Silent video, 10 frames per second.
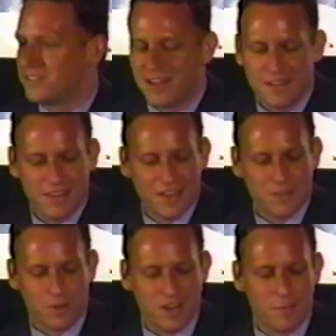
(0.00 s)

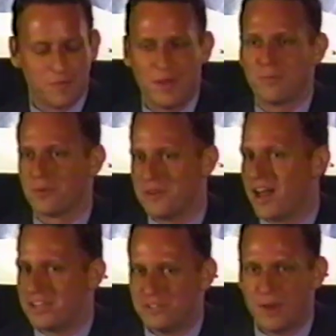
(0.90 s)
there were a number of people who were
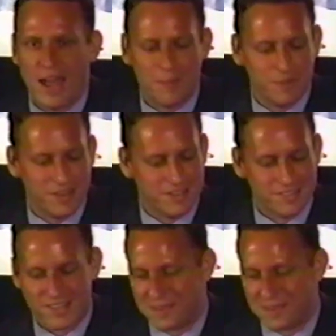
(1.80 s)
not too happy, it